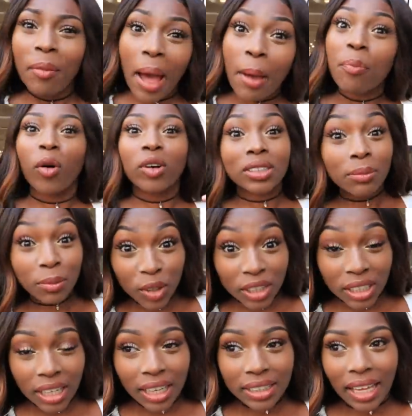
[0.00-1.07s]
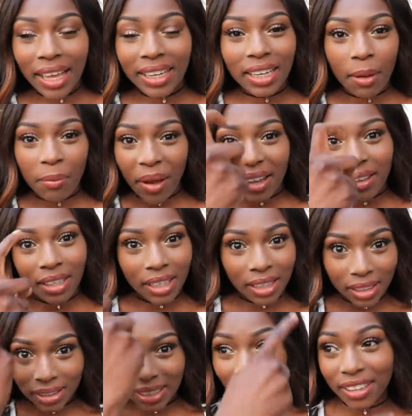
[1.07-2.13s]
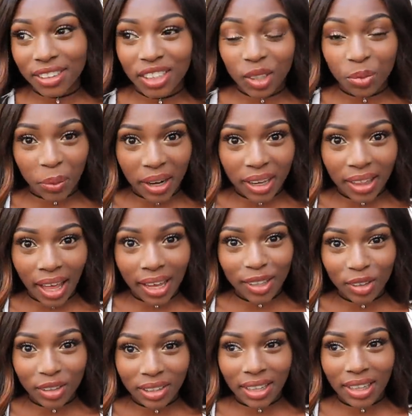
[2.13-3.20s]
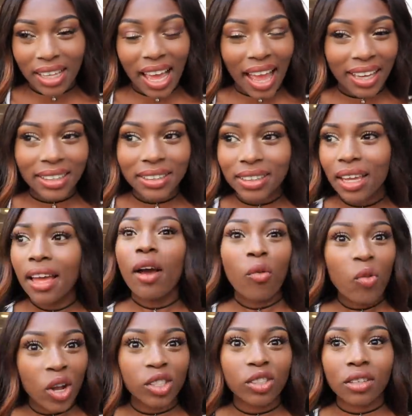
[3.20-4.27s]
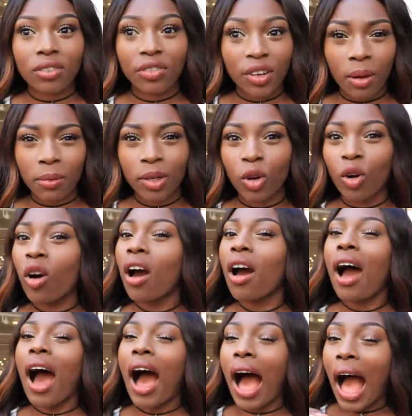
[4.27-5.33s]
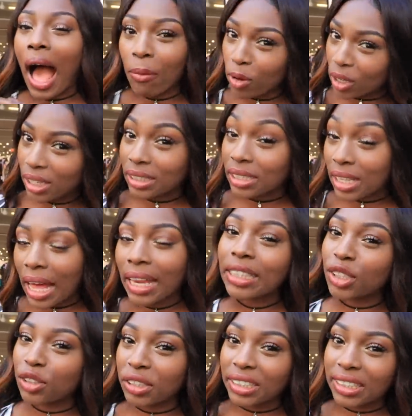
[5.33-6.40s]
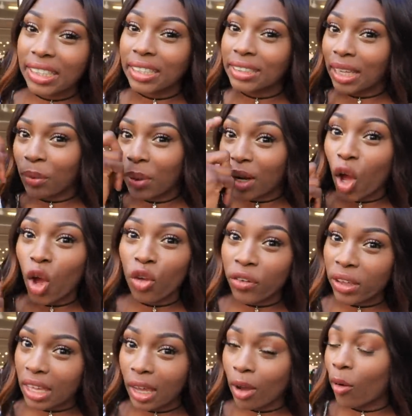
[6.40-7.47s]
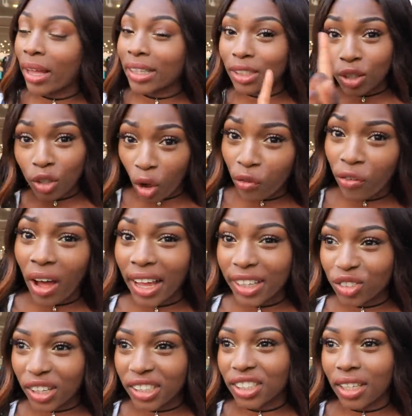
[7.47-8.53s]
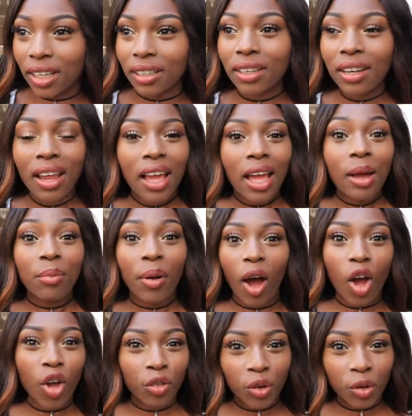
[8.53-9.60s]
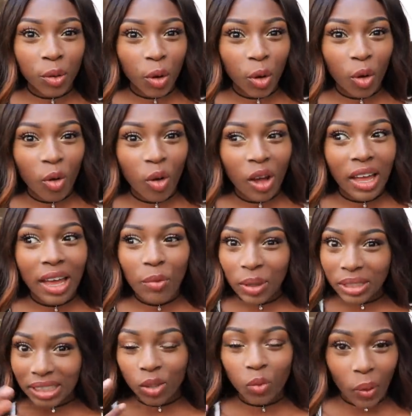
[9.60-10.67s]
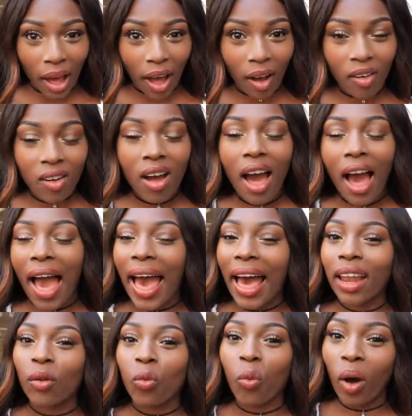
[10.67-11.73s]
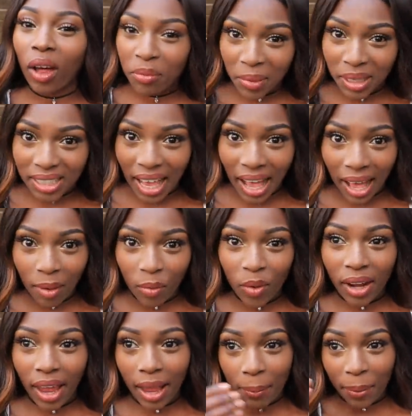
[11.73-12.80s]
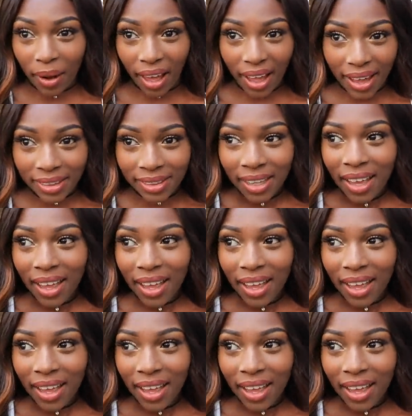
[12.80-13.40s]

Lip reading: I bought some goodies. I ended up buying the texture spray that I used at the end, which is phenomenal. I'm looking slightly greasy because I went overkill. It's not for hydration. But overall, we did well. I had one mishap when I applied